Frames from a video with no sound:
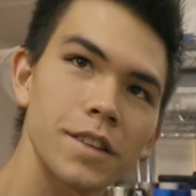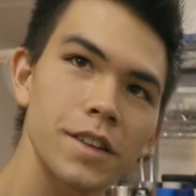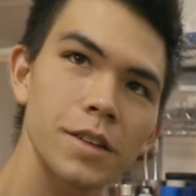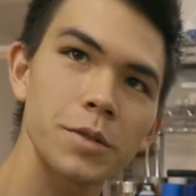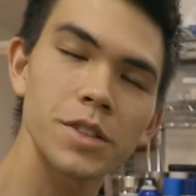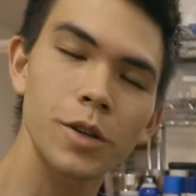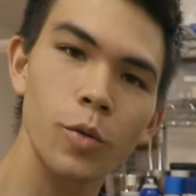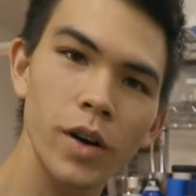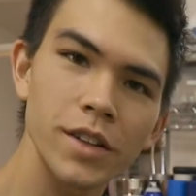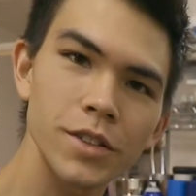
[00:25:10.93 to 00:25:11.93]
That wasn't
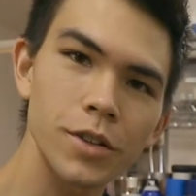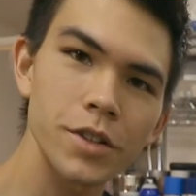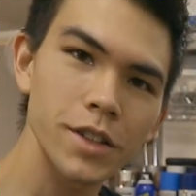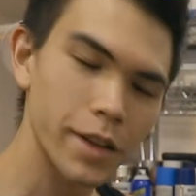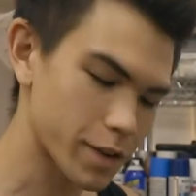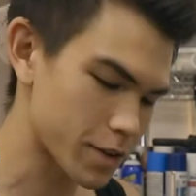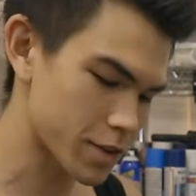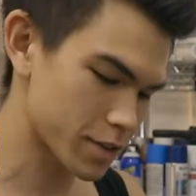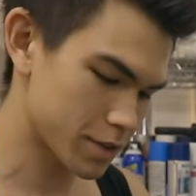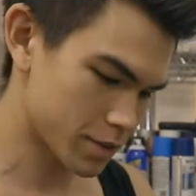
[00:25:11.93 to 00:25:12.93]
quite as hard as I
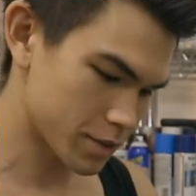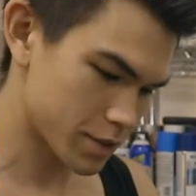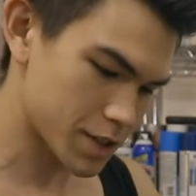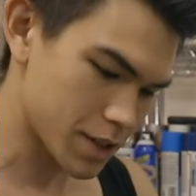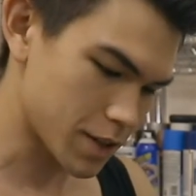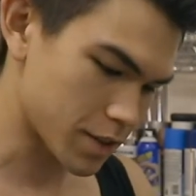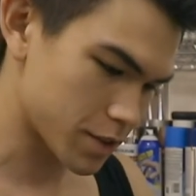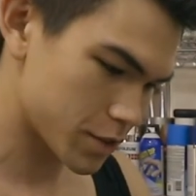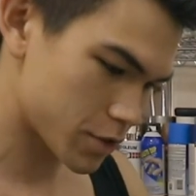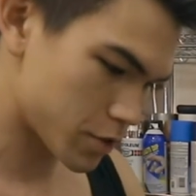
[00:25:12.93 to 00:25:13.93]
thought. Tedious.